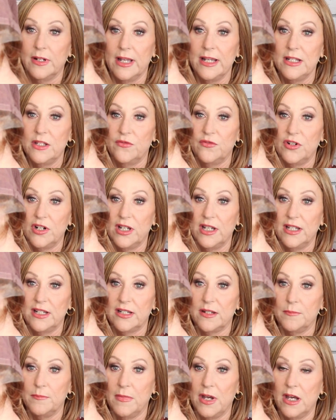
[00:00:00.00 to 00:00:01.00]
Lace
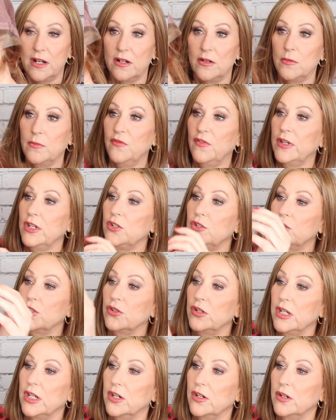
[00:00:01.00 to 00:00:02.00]
front, mono
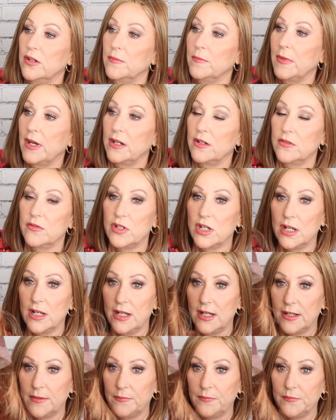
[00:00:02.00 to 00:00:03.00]
feature here, mono
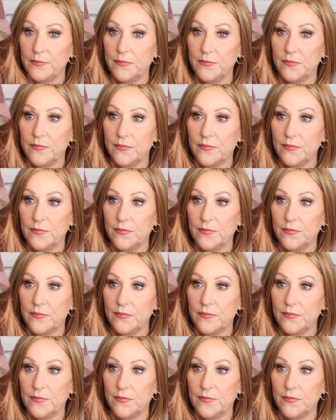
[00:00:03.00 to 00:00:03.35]
top.